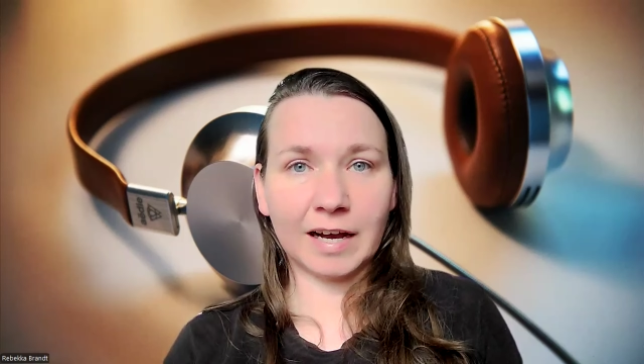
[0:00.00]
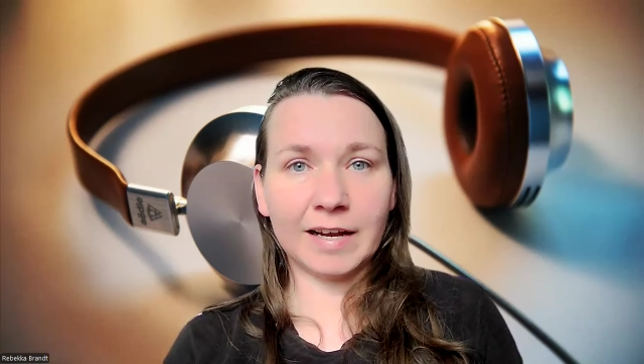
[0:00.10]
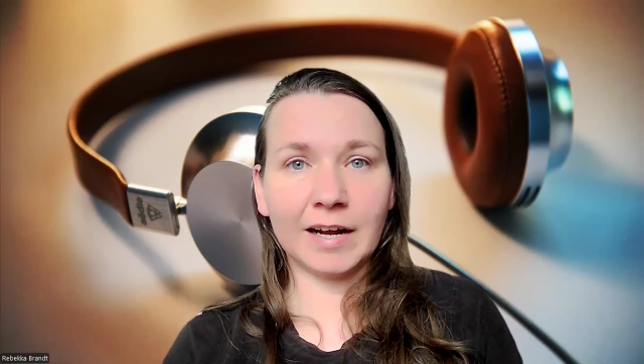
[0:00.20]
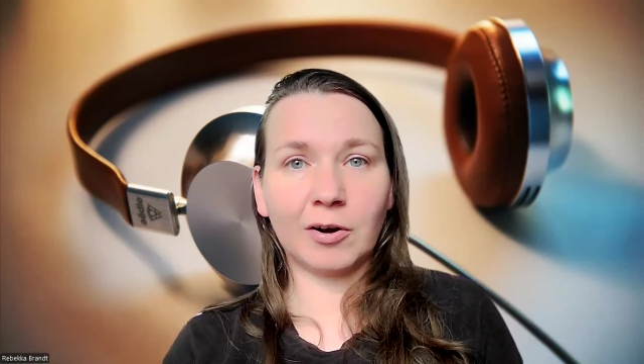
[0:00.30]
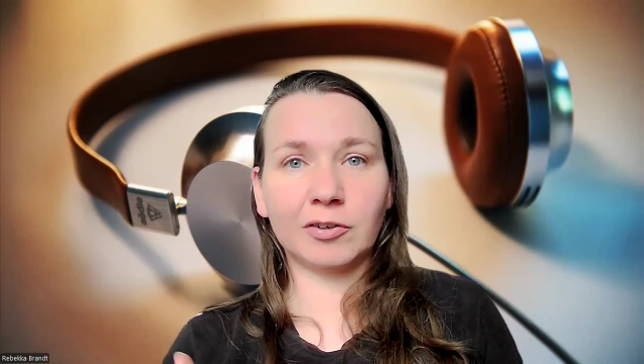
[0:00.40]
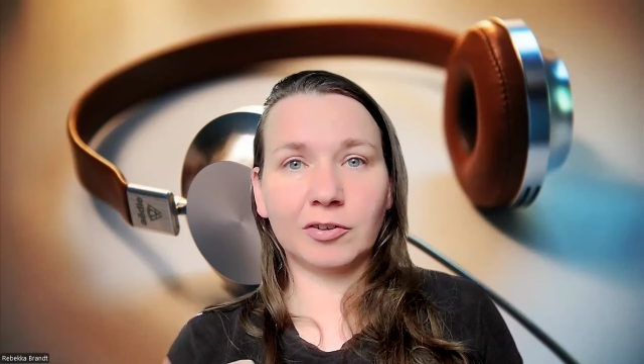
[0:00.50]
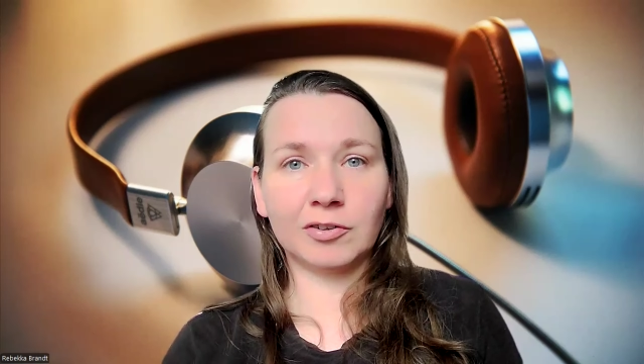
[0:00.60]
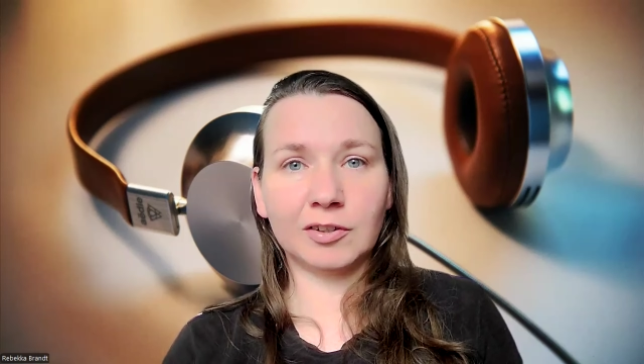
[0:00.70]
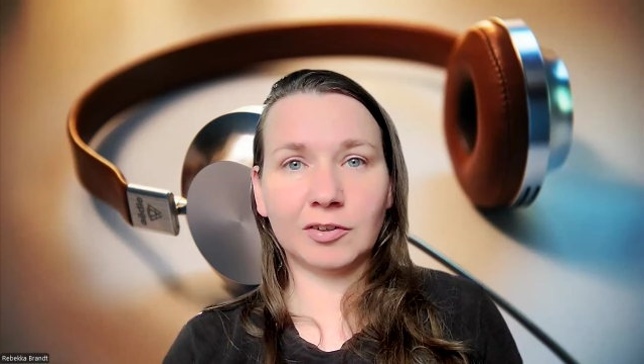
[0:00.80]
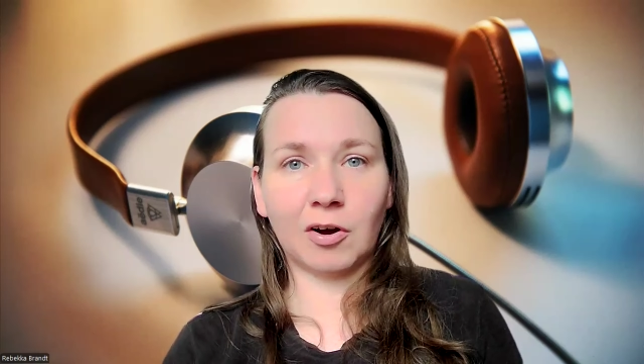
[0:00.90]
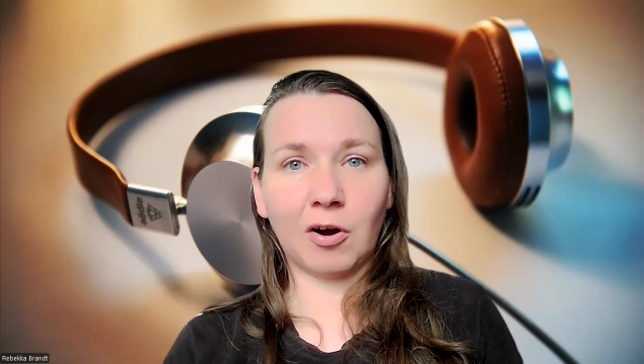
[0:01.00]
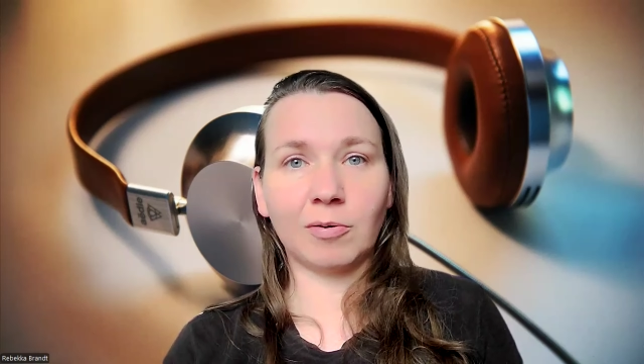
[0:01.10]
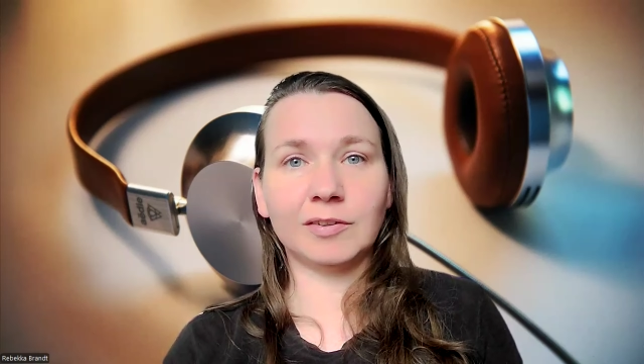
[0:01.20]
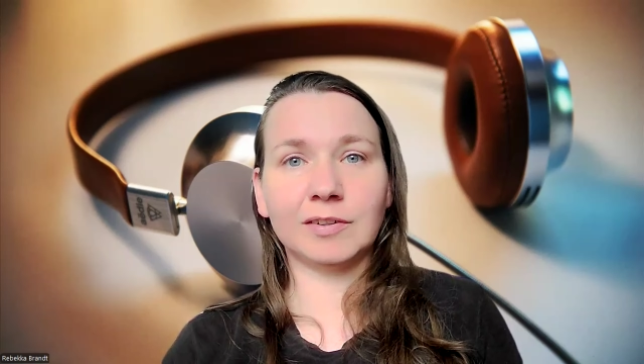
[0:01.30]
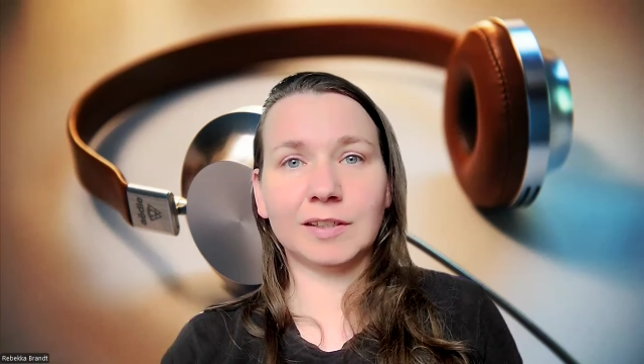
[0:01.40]
Higher consciousness
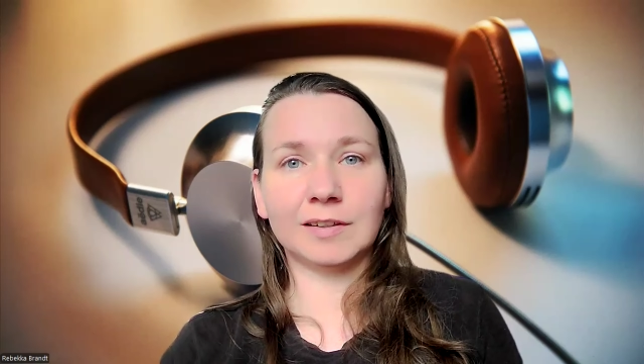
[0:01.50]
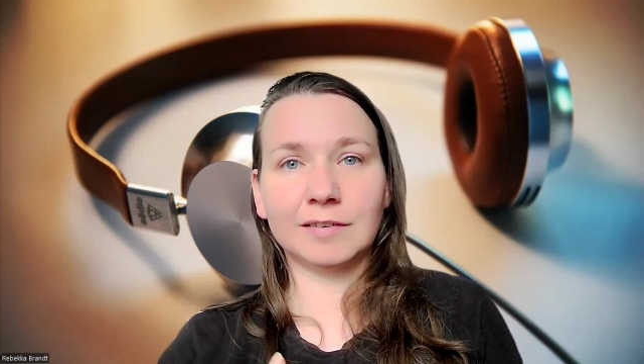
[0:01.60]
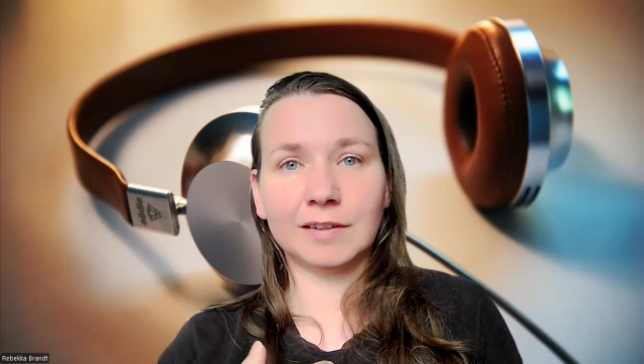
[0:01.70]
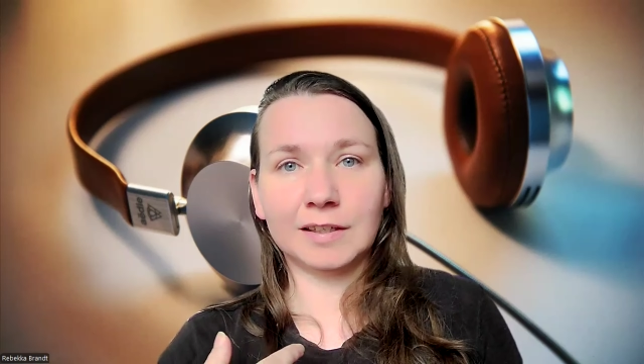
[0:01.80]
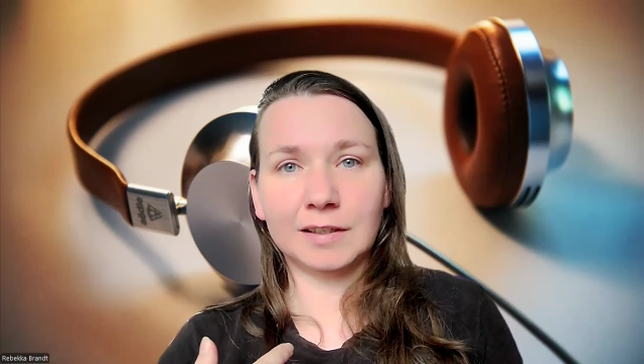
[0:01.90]
always is